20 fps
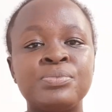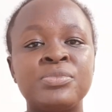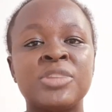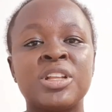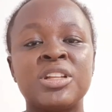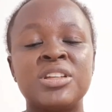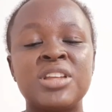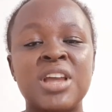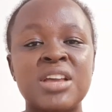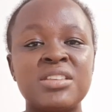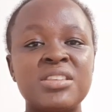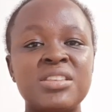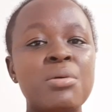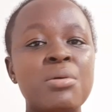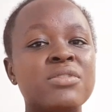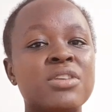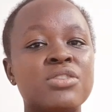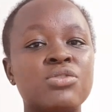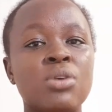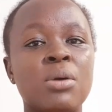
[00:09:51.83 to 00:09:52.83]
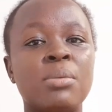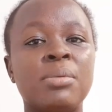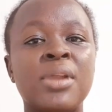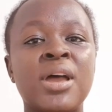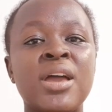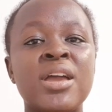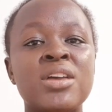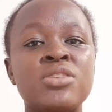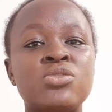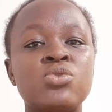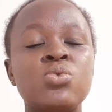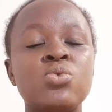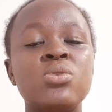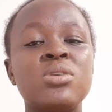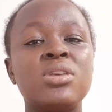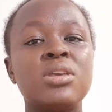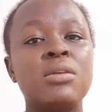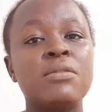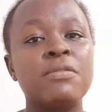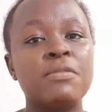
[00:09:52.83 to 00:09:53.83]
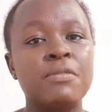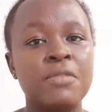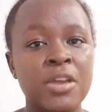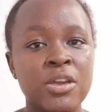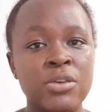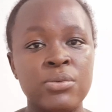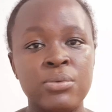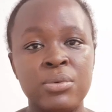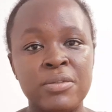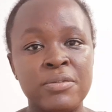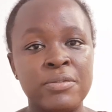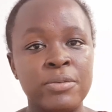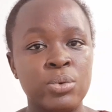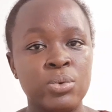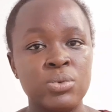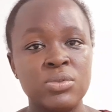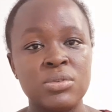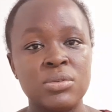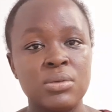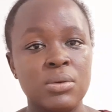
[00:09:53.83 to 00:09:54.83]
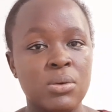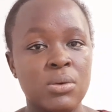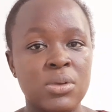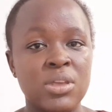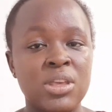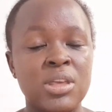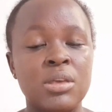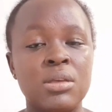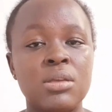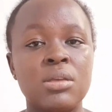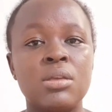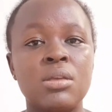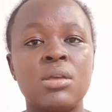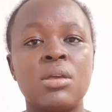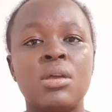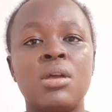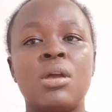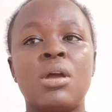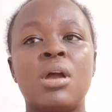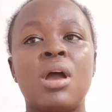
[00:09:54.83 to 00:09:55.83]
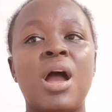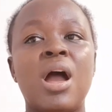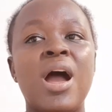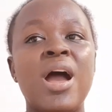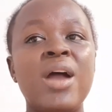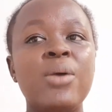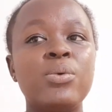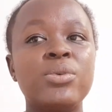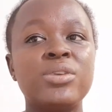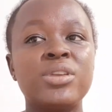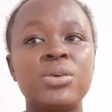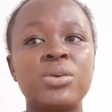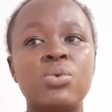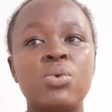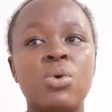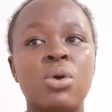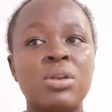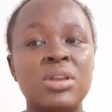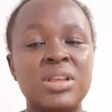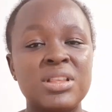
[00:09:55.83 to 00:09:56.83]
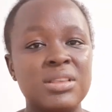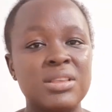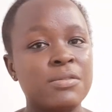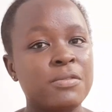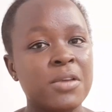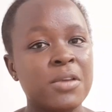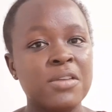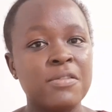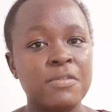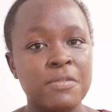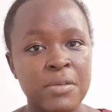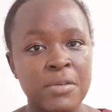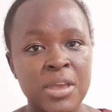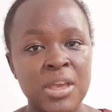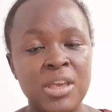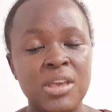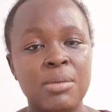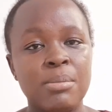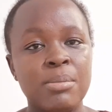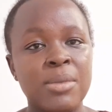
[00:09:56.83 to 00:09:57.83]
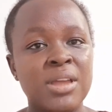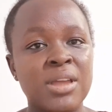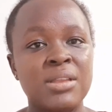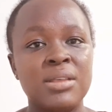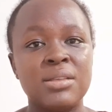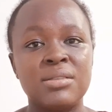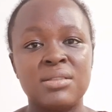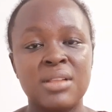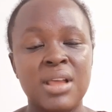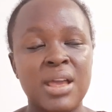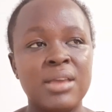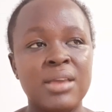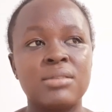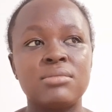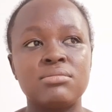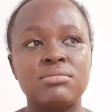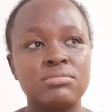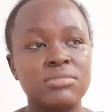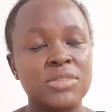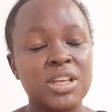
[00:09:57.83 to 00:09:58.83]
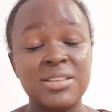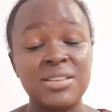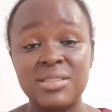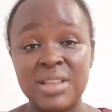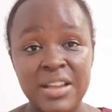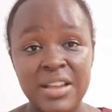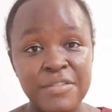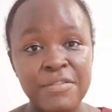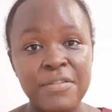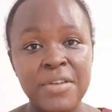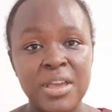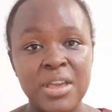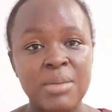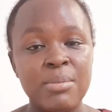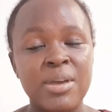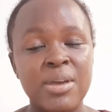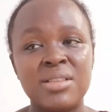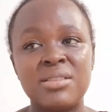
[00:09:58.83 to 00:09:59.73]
There are some of the suppliers who give fake reviews. Okay, I wouldn't call it fake, but it's like fake, but